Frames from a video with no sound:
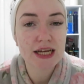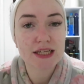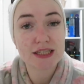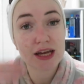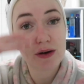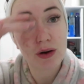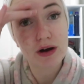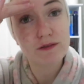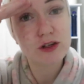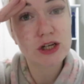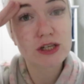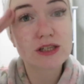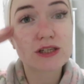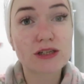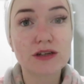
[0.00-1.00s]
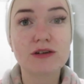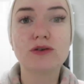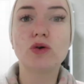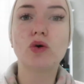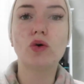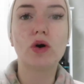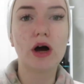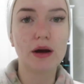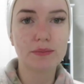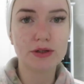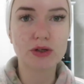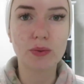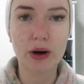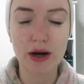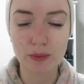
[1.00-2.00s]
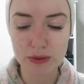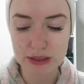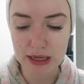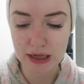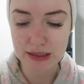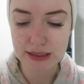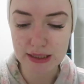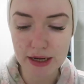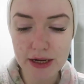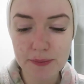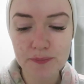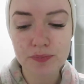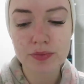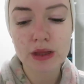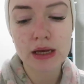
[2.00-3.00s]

So I've just caught up to where I was last night.